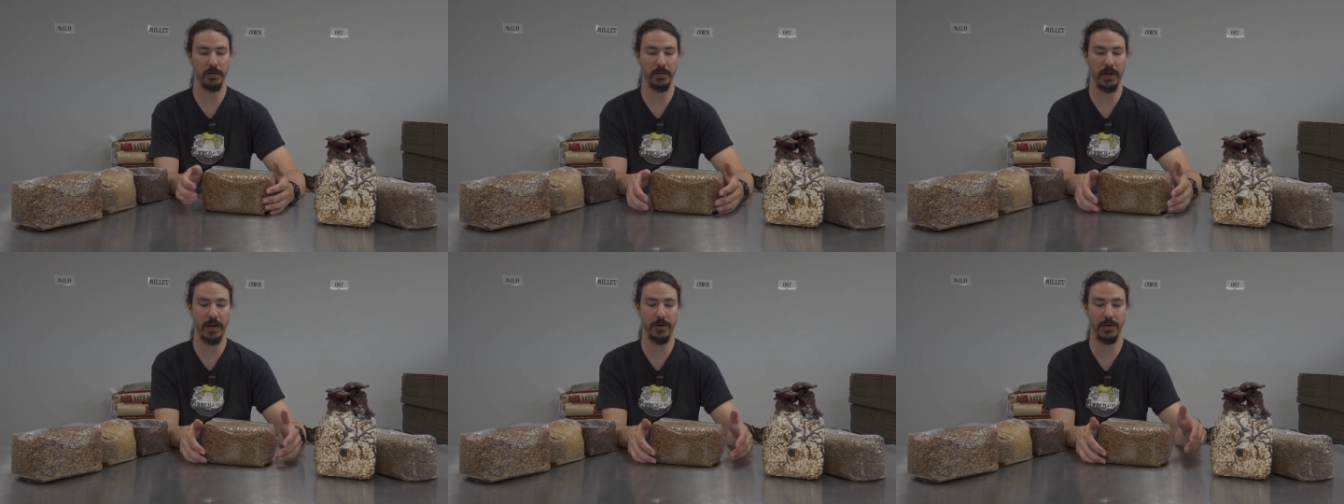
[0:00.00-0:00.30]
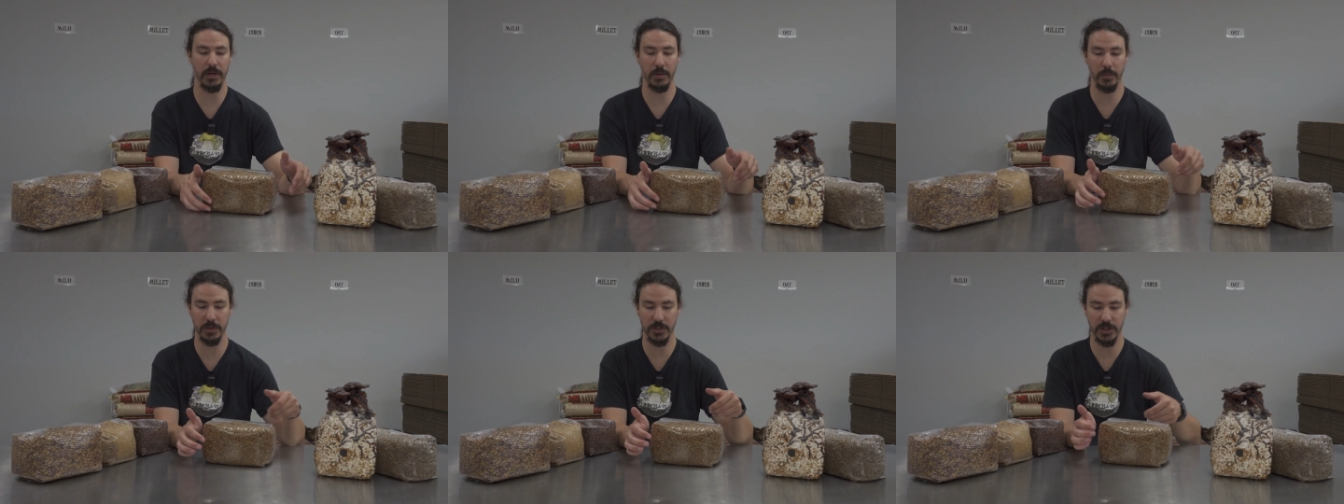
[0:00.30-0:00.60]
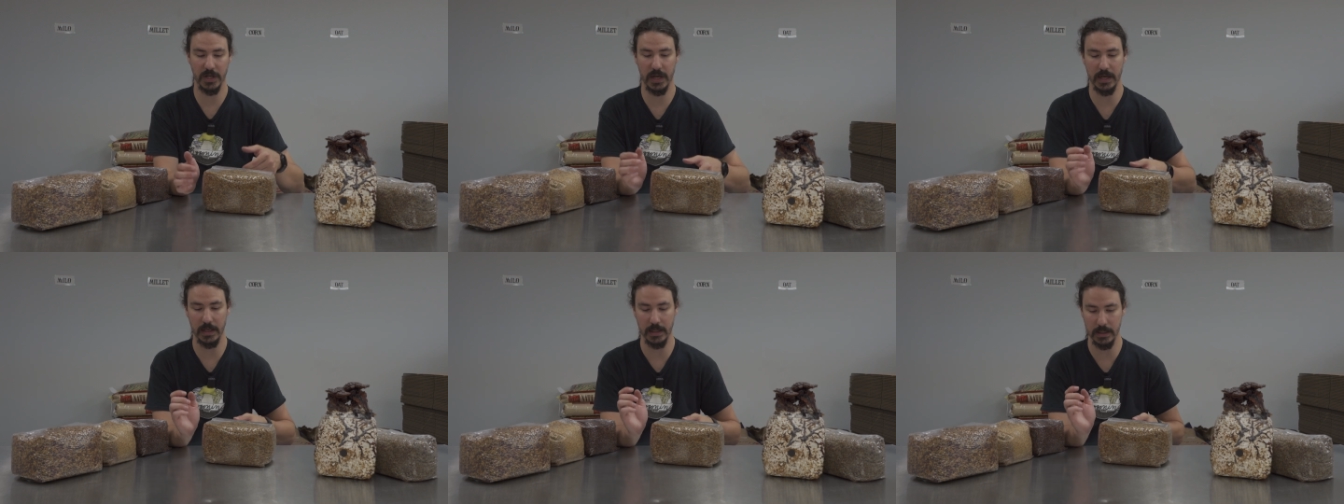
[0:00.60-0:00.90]
around it
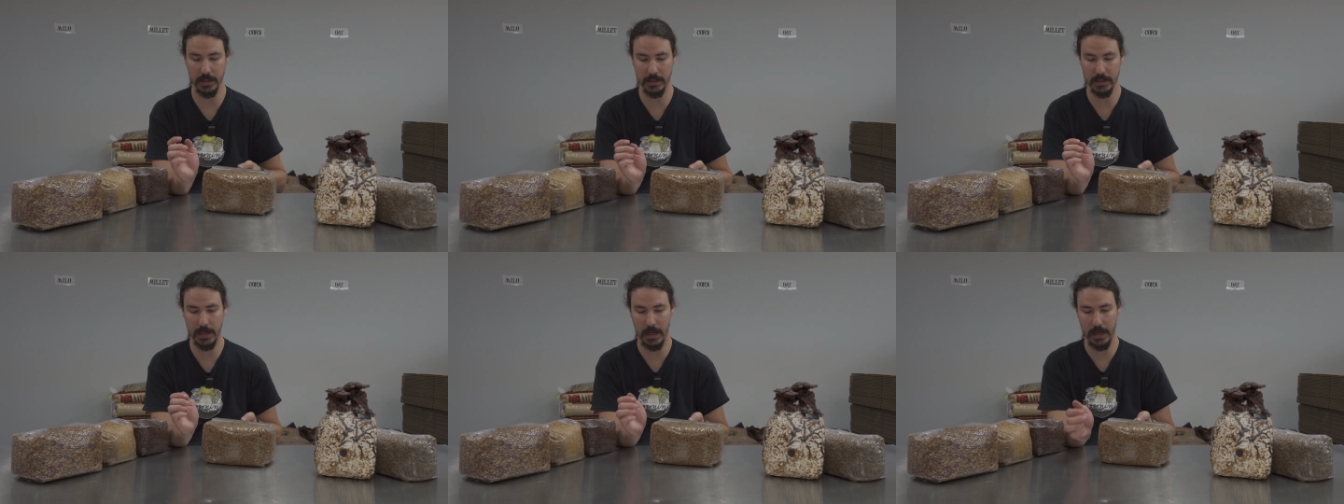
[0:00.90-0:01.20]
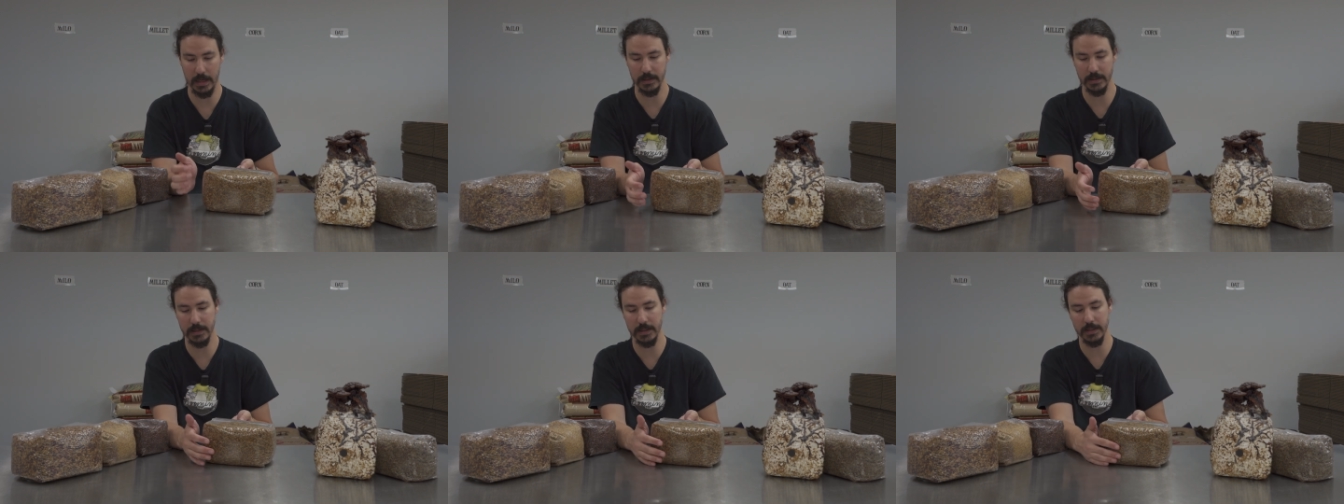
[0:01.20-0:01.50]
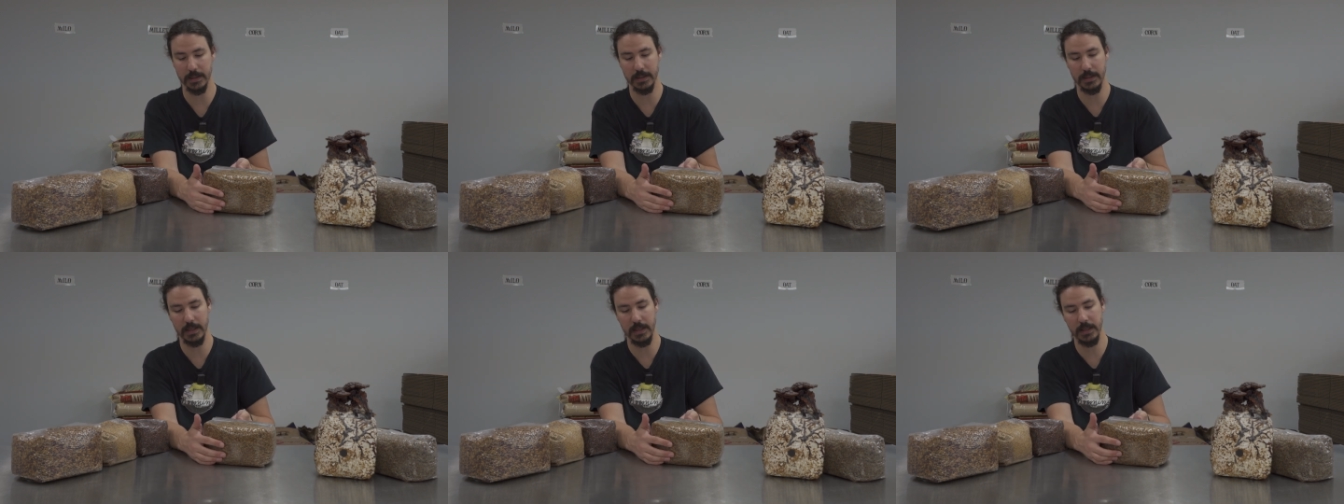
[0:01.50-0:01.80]
which kind of contains
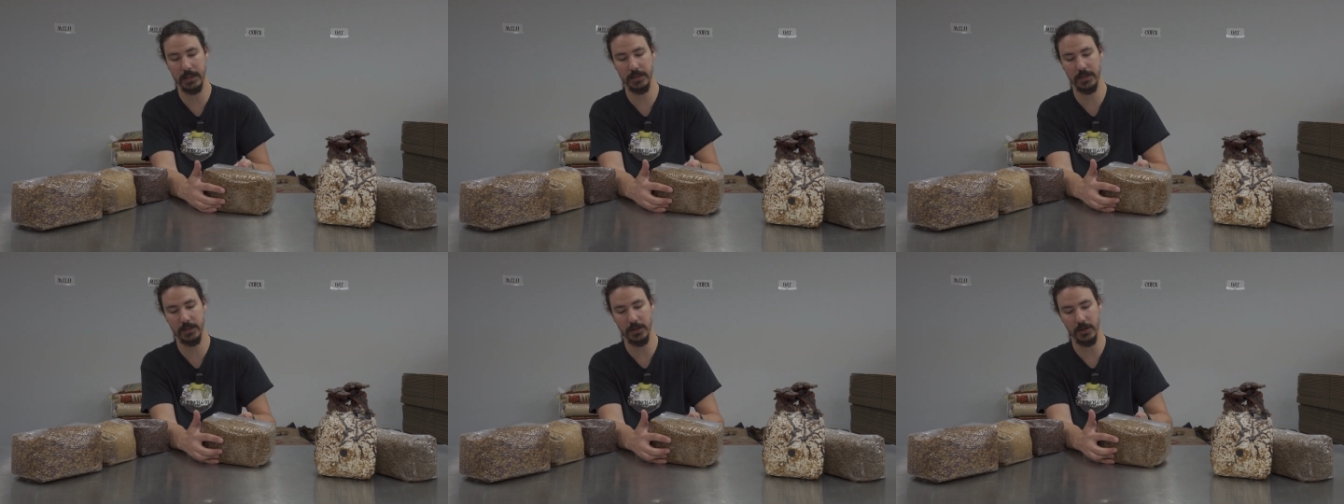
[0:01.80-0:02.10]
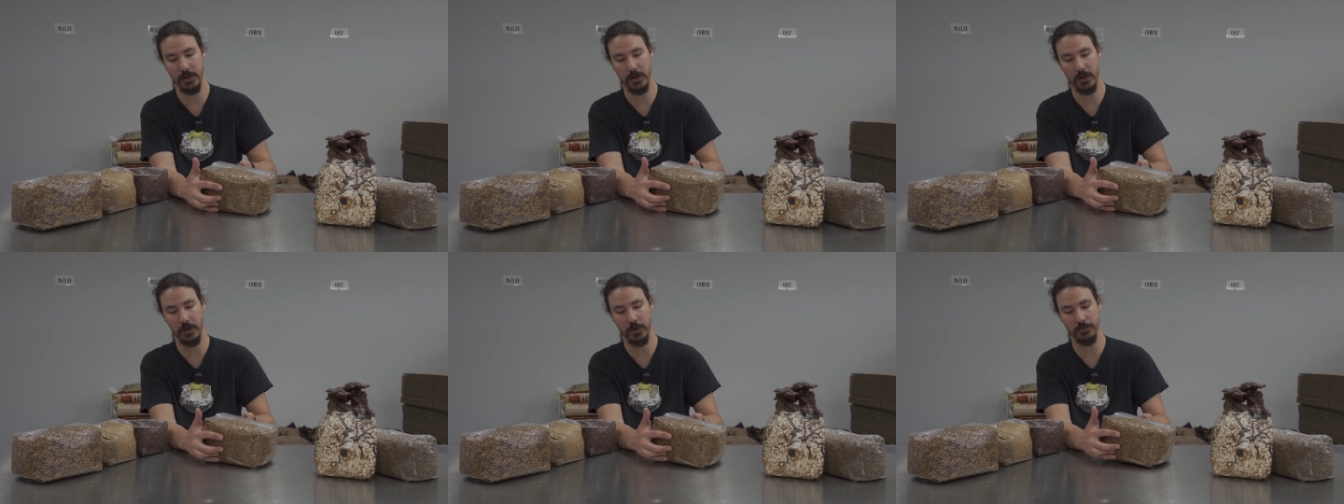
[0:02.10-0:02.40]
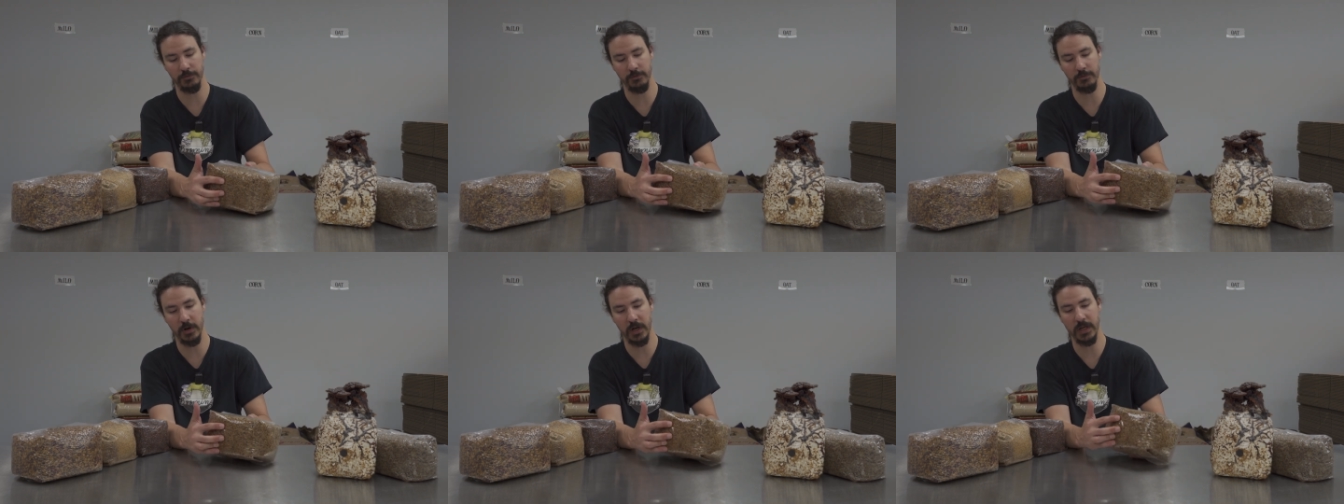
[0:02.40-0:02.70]
the seeds so you
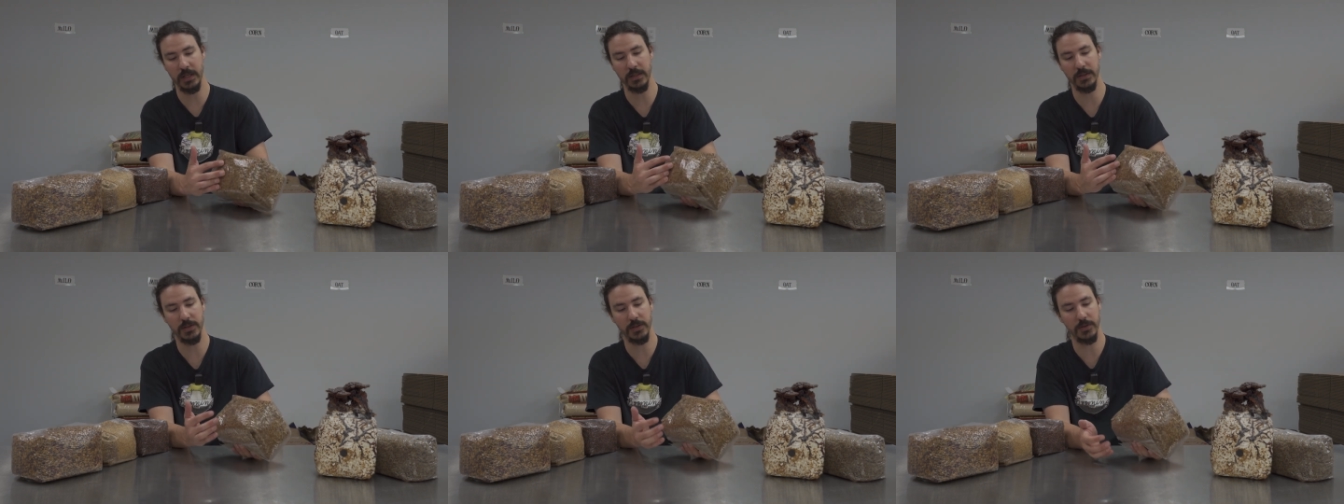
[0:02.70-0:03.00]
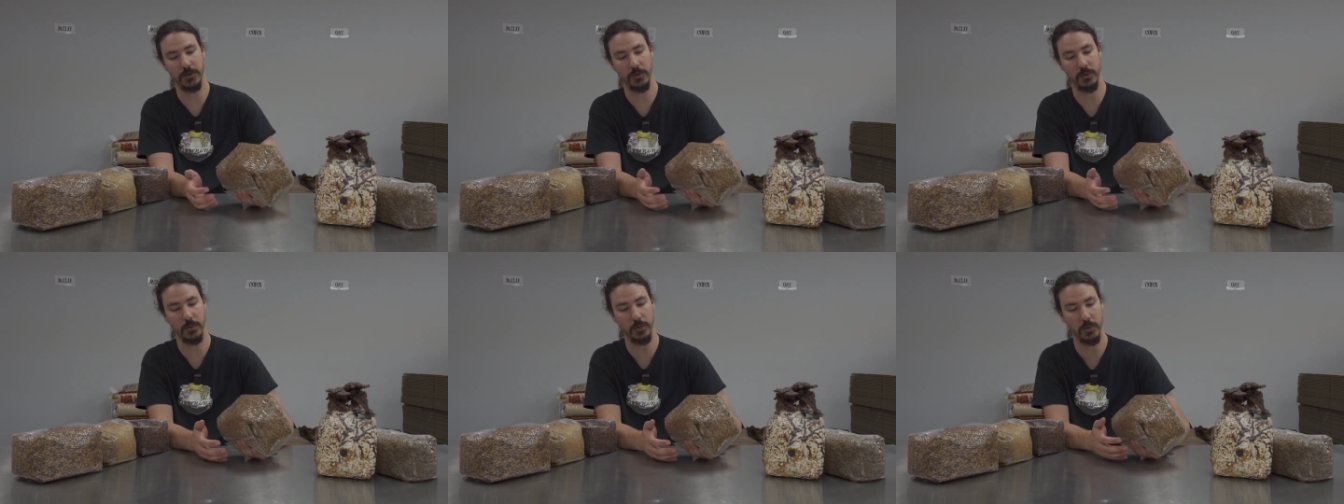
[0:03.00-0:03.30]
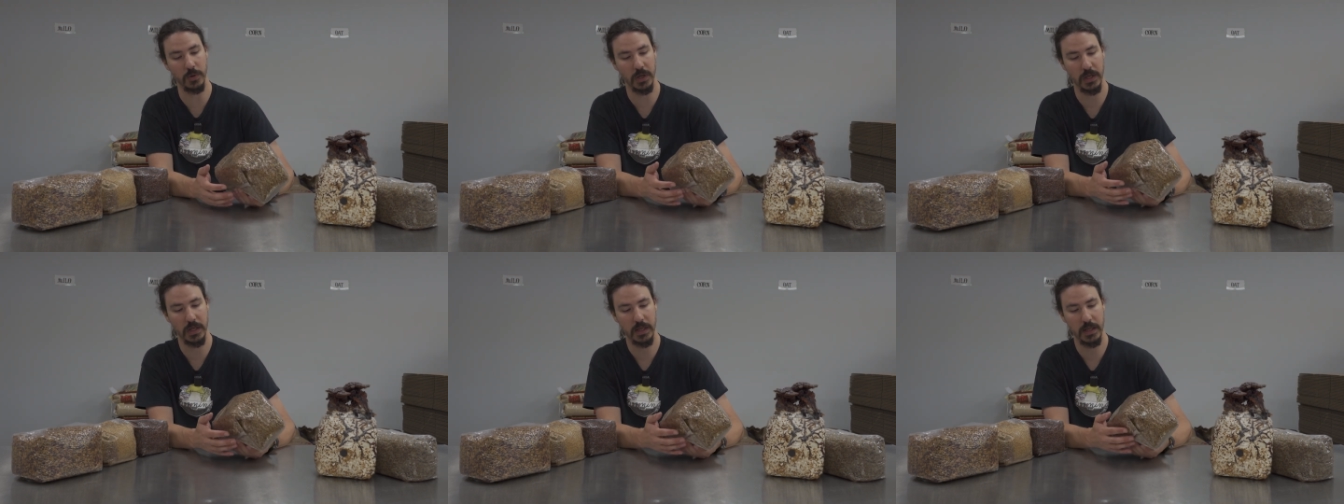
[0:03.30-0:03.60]
don't run into